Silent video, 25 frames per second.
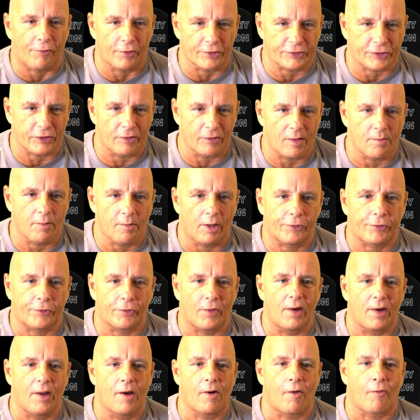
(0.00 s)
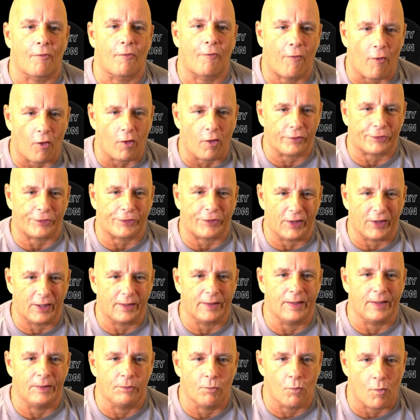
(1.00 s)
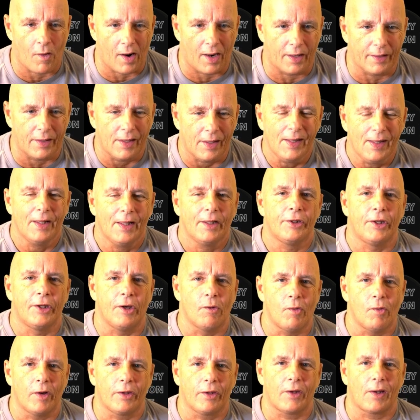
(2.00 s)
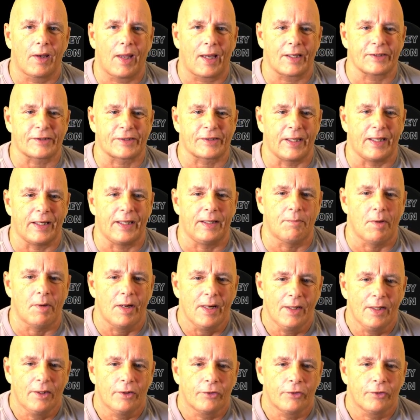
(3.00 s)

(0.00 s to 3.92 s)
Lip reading: First of all, Montreal are 4-10-1. They won the last game.